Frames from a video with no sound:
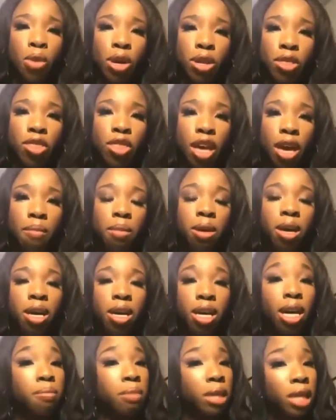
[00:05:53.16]
with them,
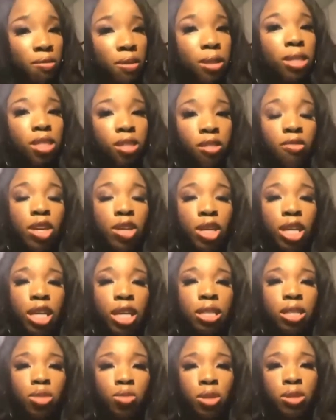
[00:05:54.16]
even
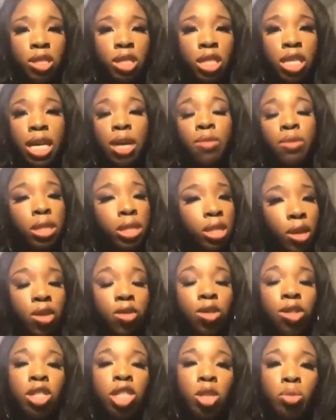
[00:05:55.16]
civilians. We see that with
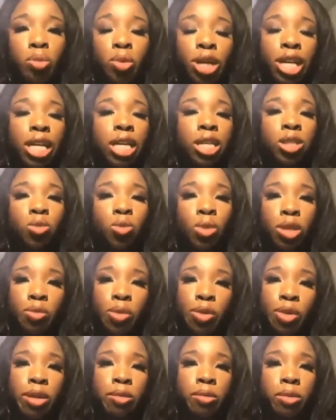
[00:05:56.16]
Sutherland Springs when
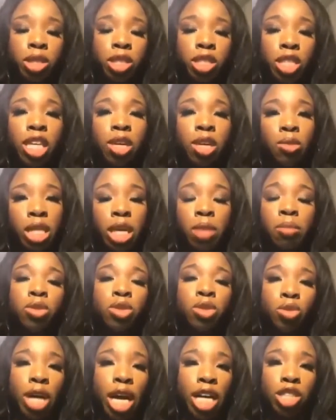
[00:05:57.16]
he was able
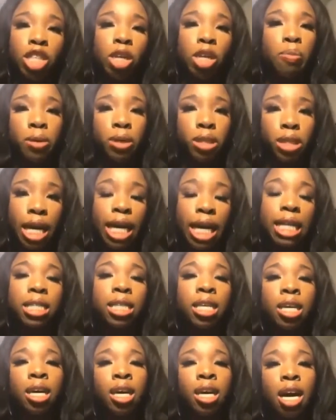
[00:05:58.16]
to actually protect
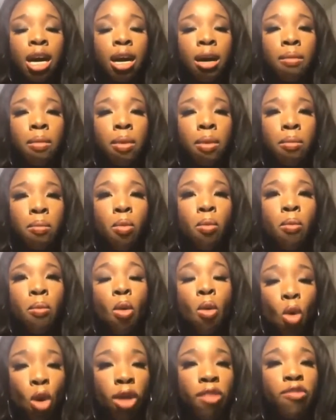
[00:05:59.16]

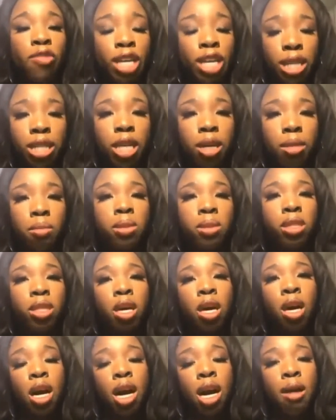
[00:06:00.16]
more victims
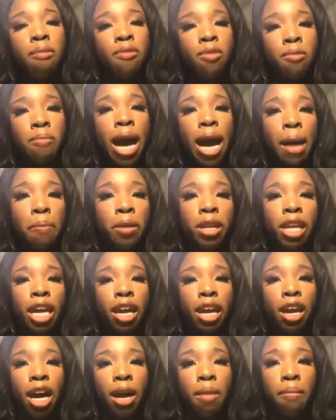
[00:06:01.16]
from
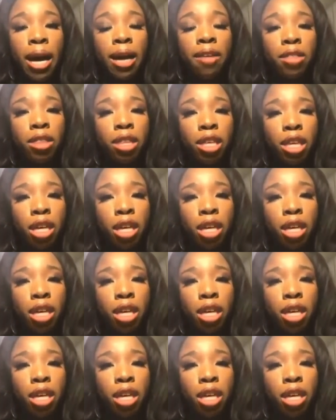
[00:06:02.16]
happening at